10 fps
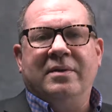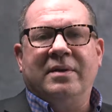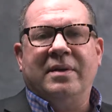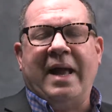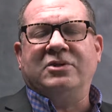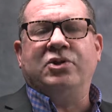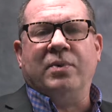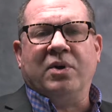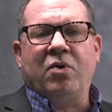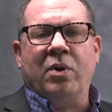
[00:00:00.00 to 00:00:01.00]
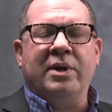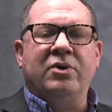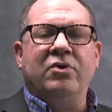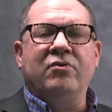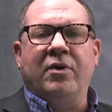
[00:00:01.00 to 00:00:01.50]
actually
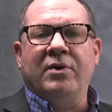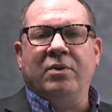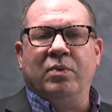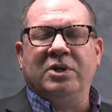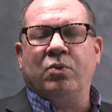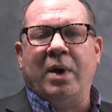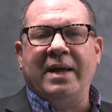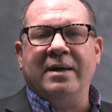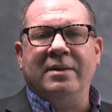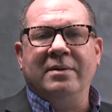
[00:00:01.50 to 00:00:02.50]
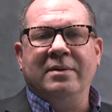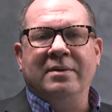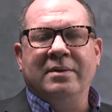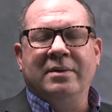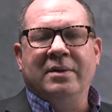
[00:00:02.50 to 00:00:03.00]
recorded who voted which way?
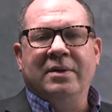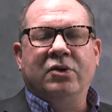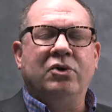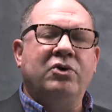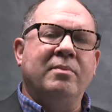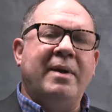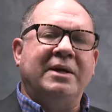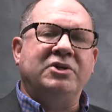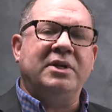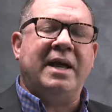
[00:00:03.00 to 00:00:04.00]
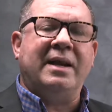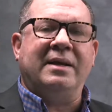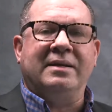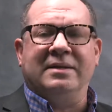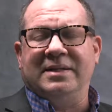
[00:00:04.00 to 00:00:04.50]
Could you imagine that
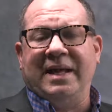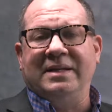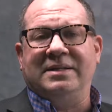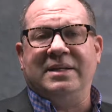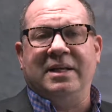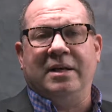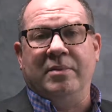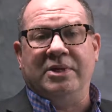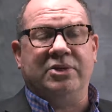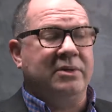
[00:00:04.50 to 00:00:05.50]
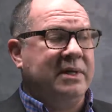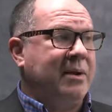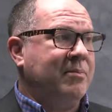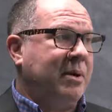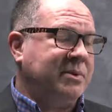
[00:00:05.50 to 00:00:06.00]
on the Dayton City Commissioner,
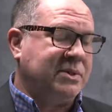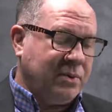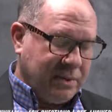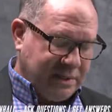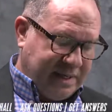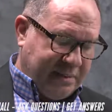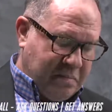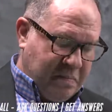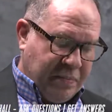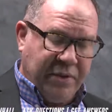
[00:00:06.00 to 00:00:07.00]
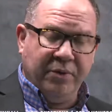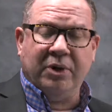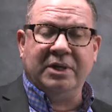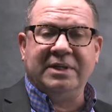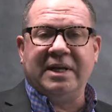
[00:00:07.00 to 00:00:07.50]
Dayton Public Schools, that you
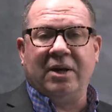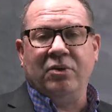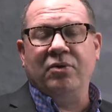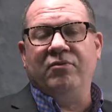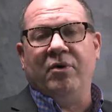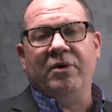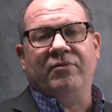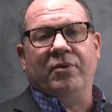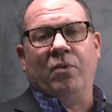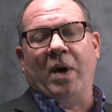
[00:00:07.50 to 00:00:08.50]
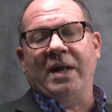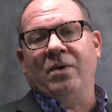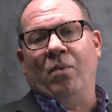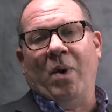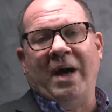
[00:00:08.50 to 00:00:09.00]
couldn't tell who voted for what
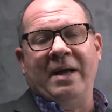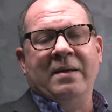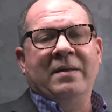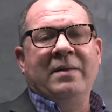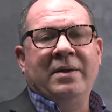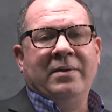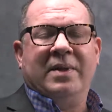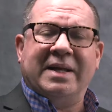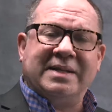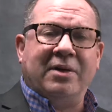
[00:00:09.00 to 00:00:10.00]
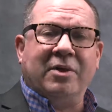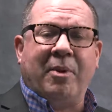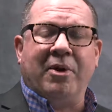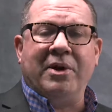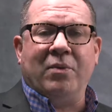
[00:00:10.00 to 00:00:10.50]
and why? Well, that's how the
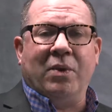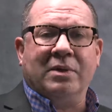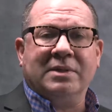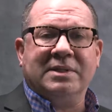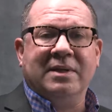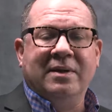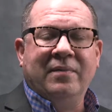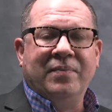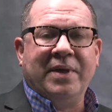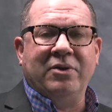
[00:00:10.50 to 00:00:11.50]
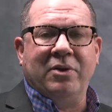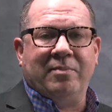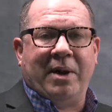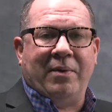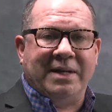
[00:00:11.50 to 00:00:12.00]
party works. They do it
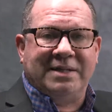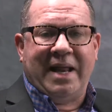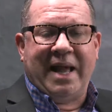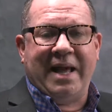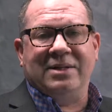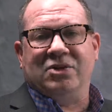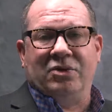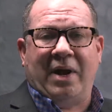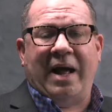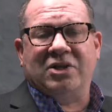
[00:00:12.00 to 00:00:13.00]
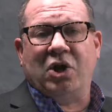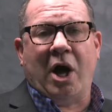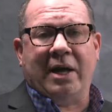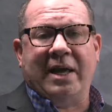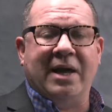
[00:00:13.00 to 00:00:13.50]
by raising hands or
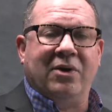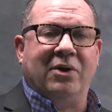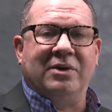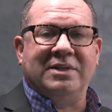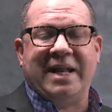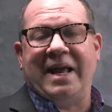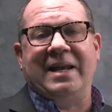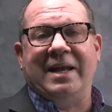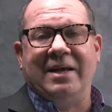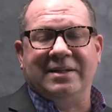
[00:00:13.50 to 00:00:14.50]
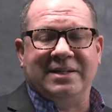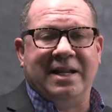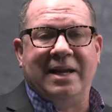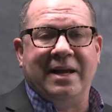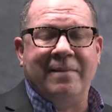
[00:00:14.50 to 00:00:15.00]
talking or standing and
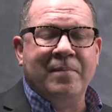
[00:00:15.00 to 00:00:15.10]
sitting,